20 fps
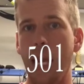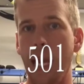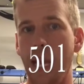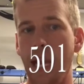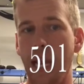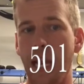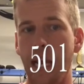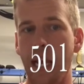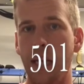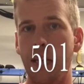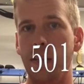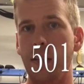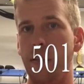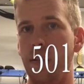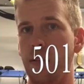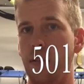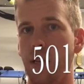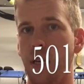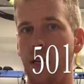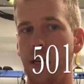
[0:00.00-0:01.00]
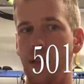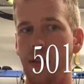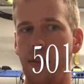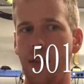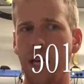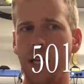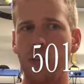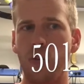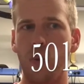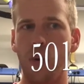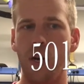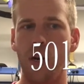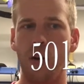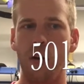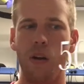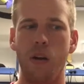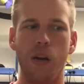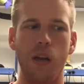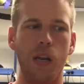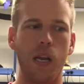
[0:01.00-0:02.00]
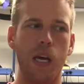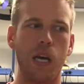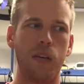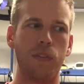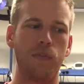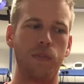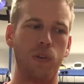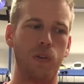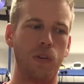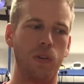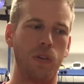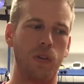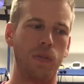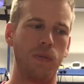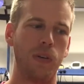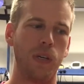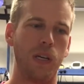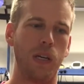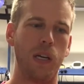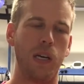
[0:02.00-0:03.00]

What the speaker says: and that's where a lot of your